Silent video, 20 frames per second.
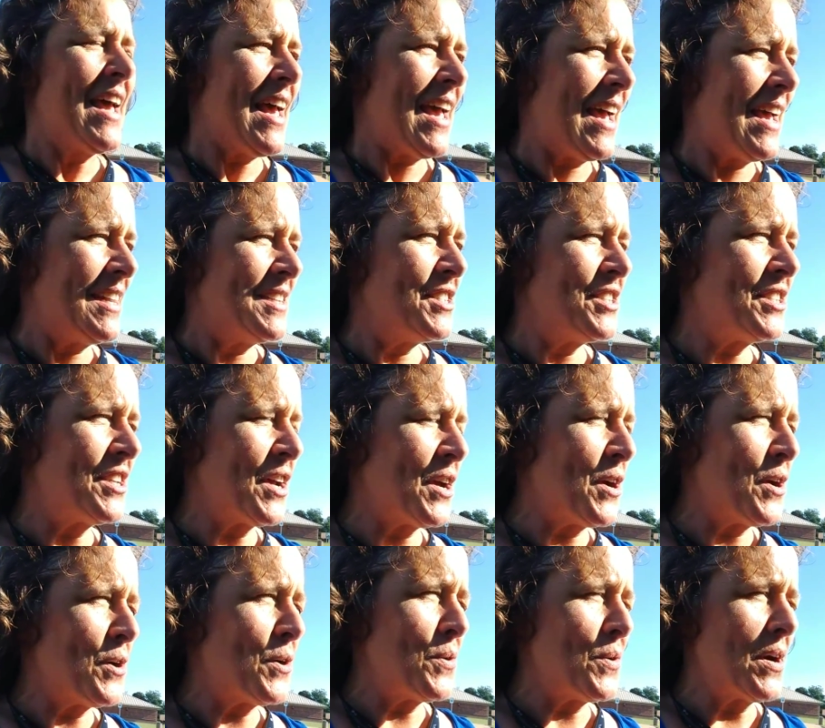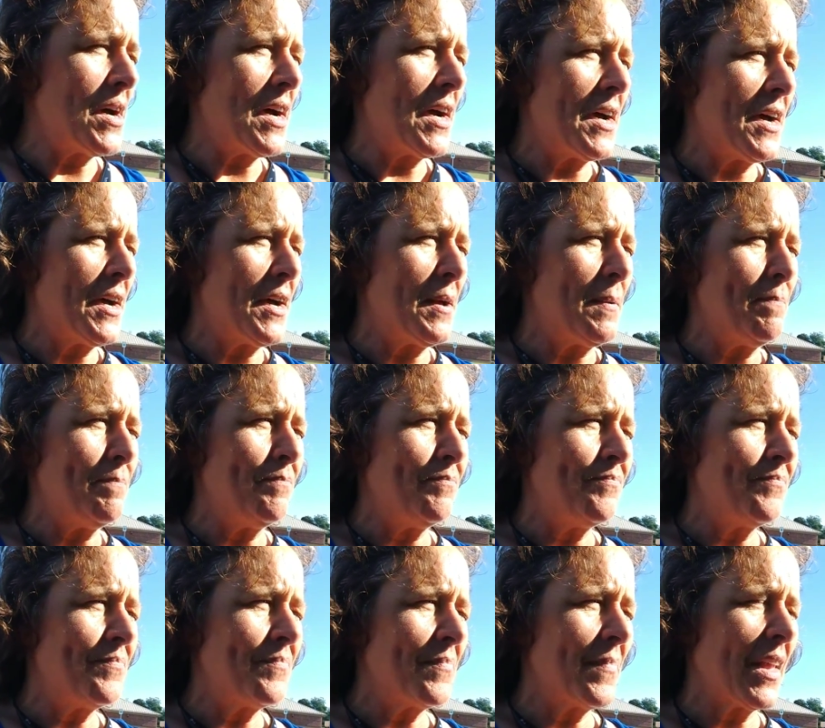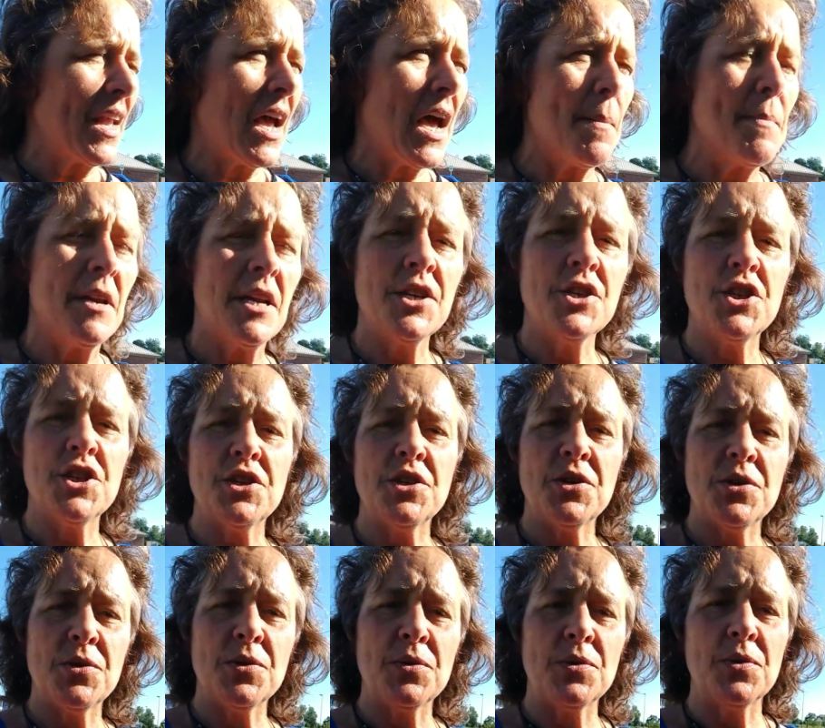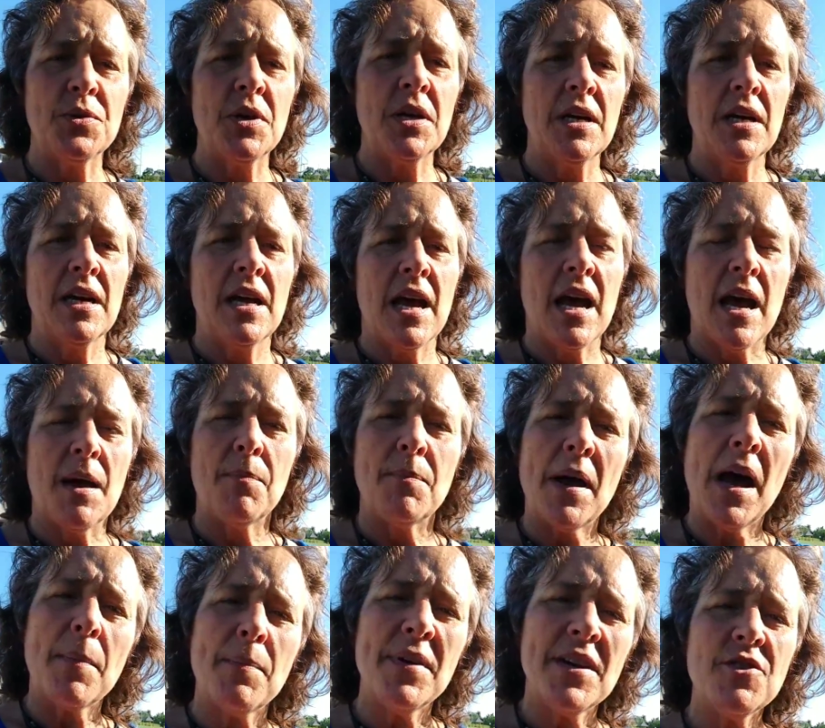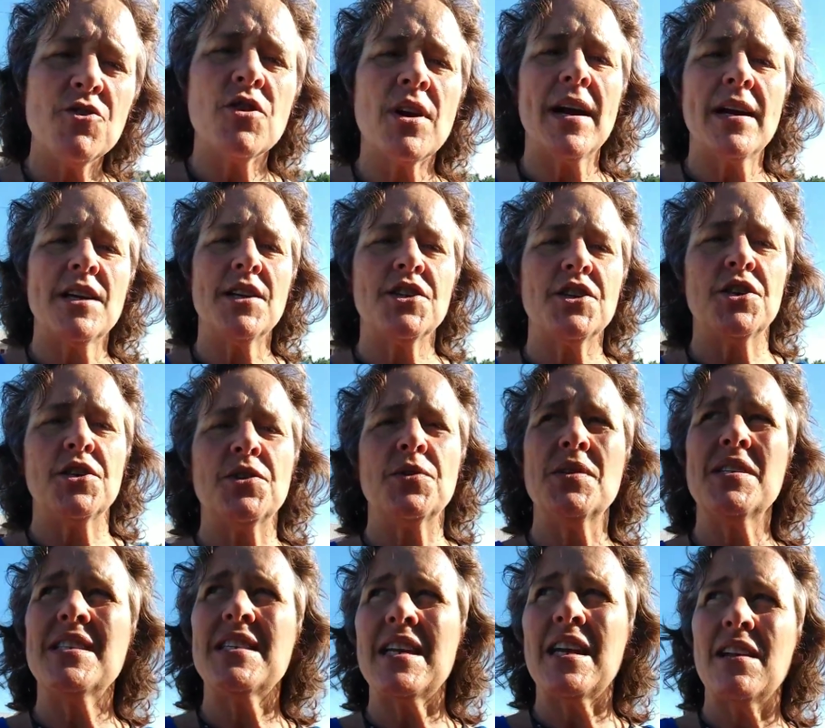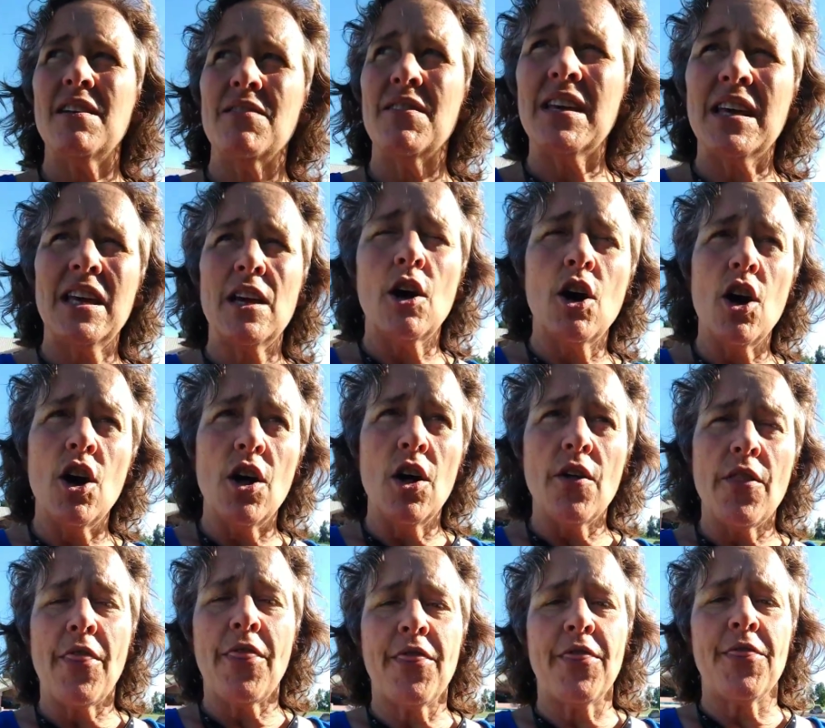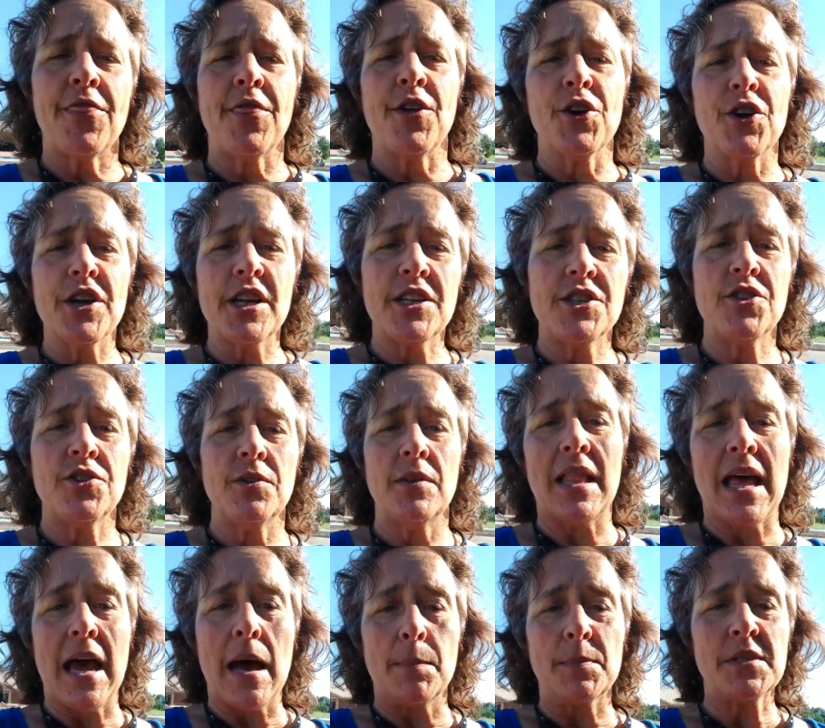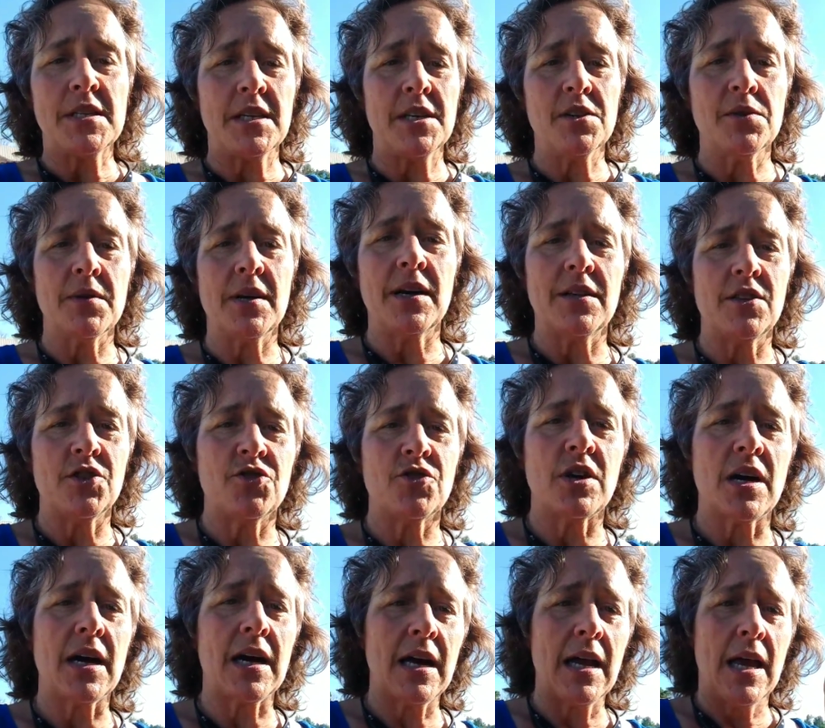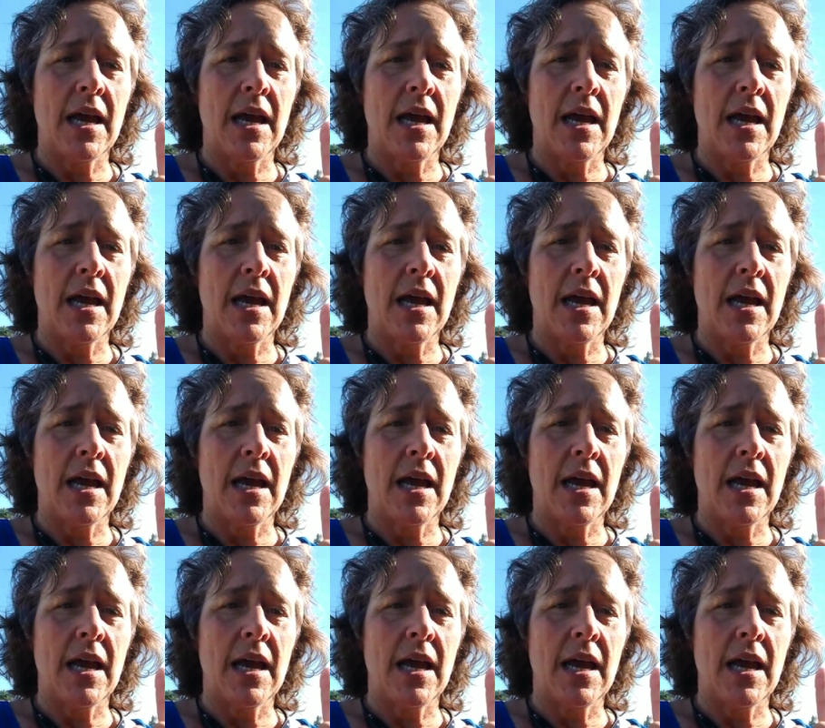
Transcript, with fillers: And so um, I'm going to do I've, I've, been trying to do, instead of get all 32 laps in around the truck